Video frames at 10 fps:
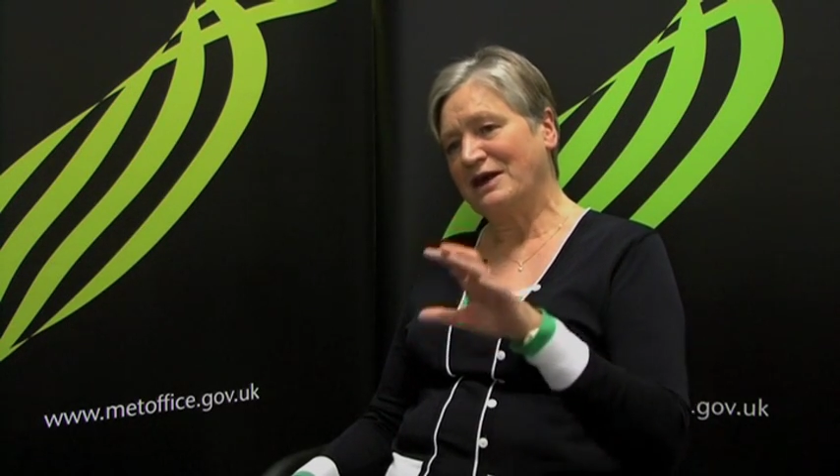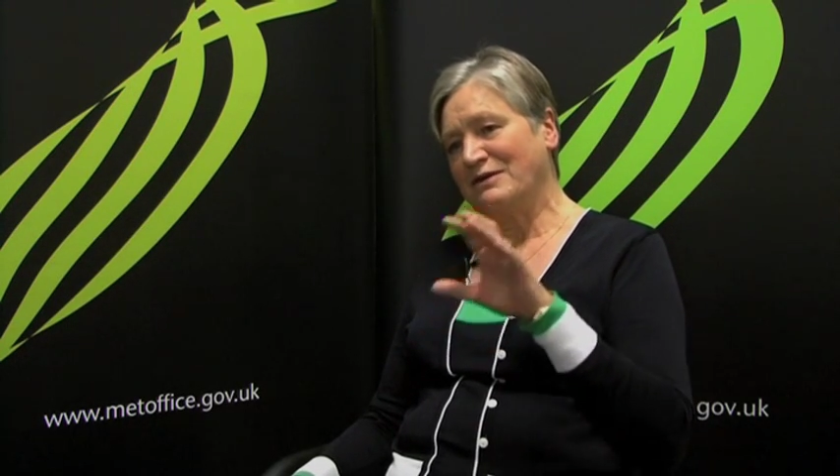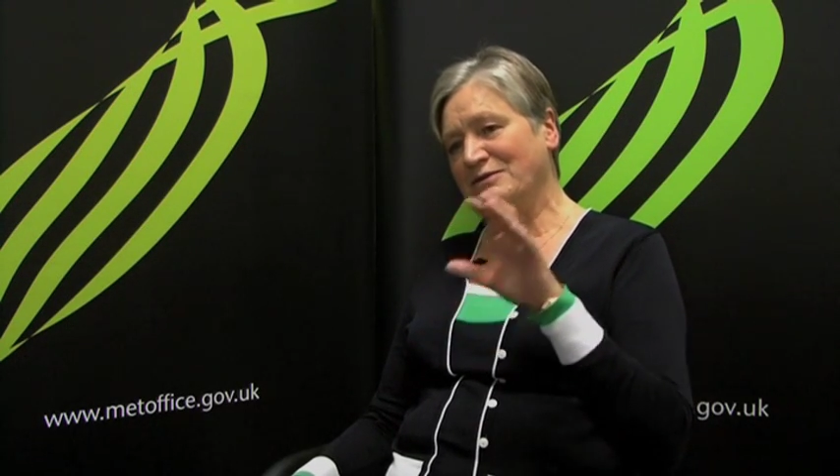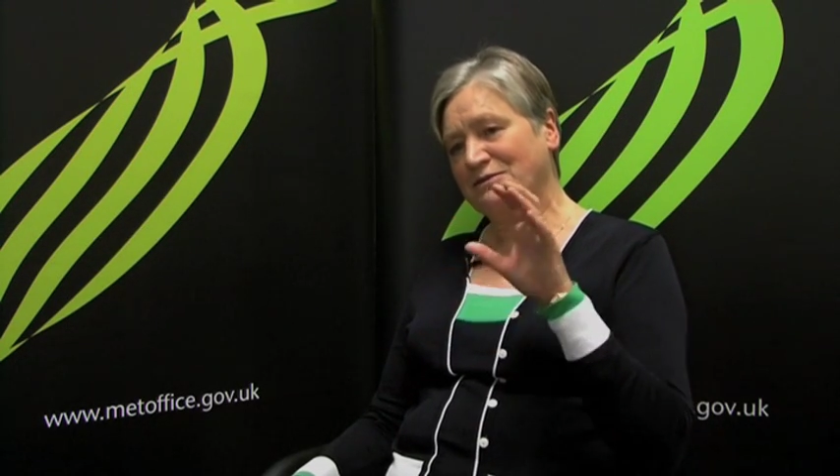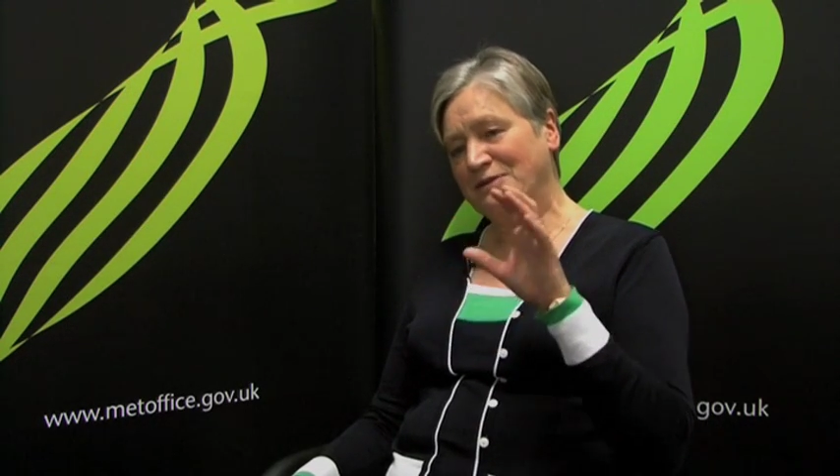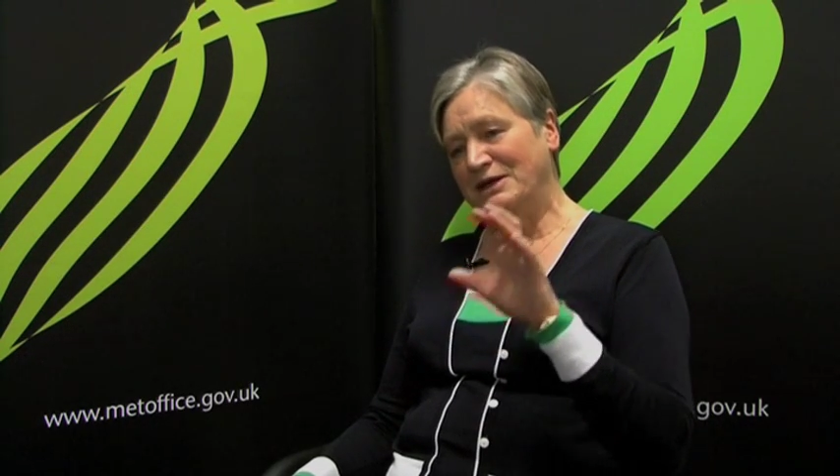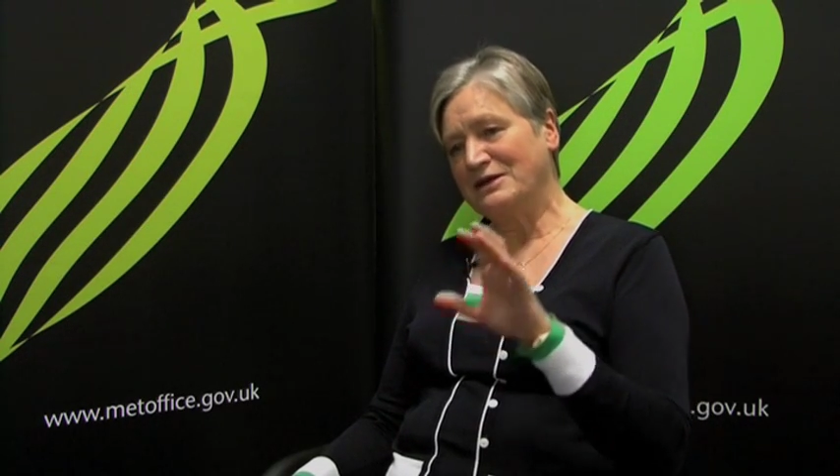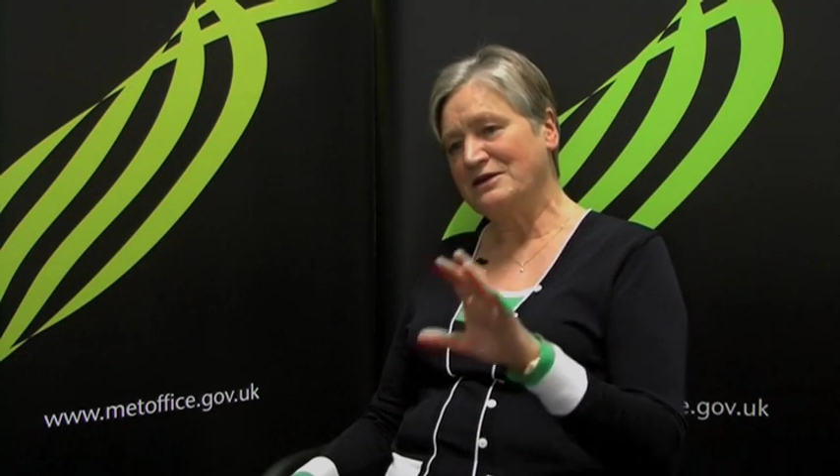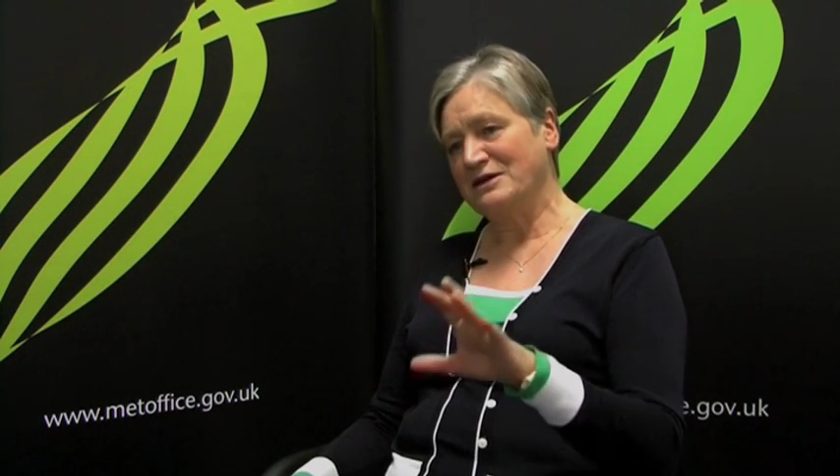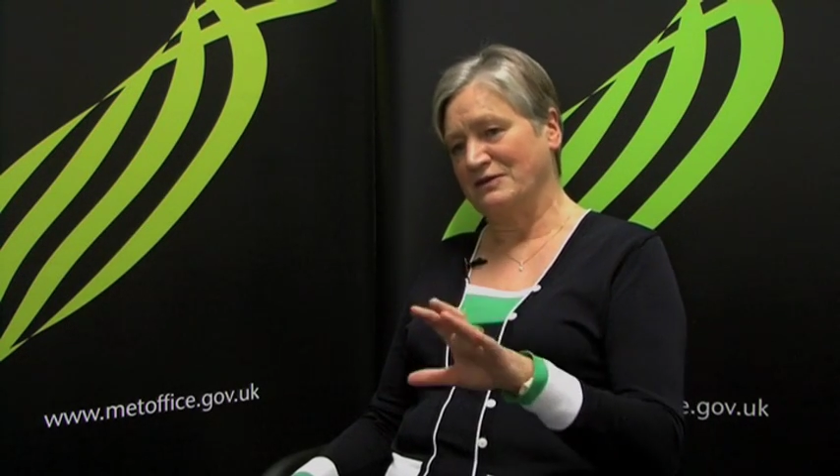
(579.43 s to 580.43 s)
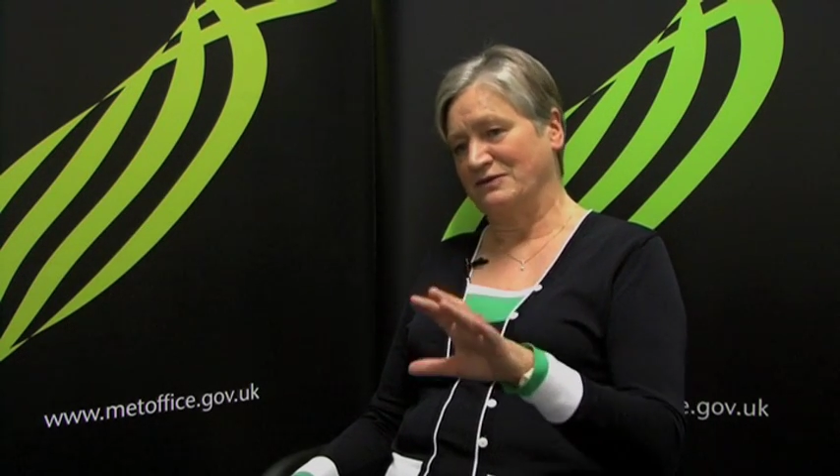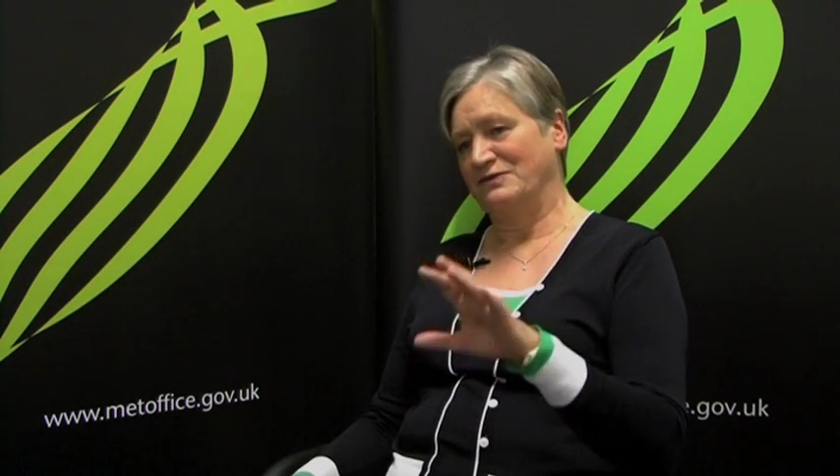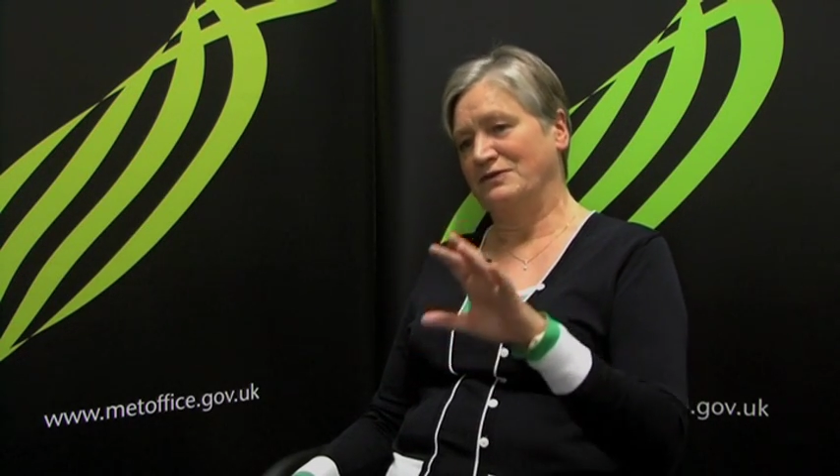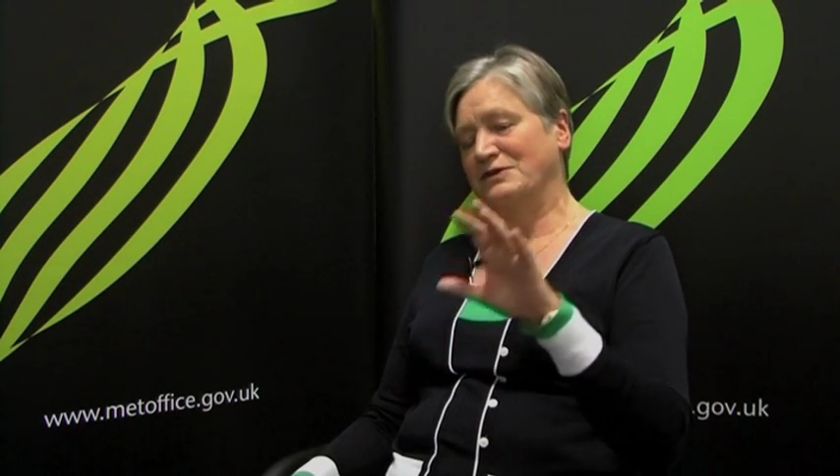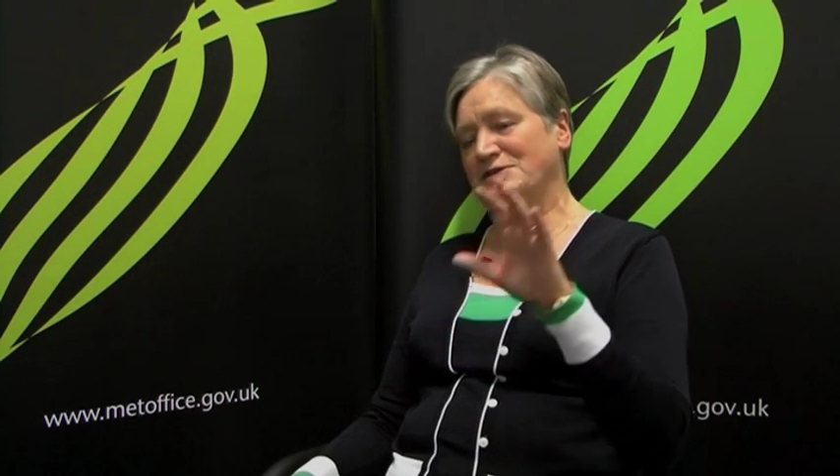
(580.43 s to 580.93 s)
that would be
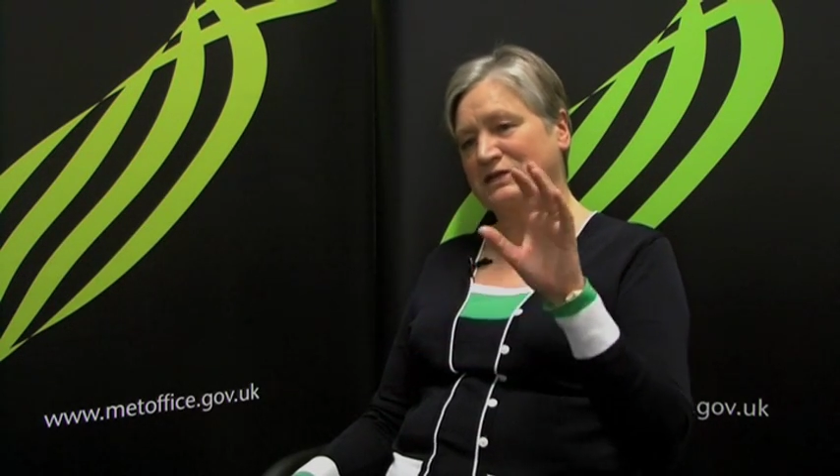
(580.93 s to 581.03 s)
enough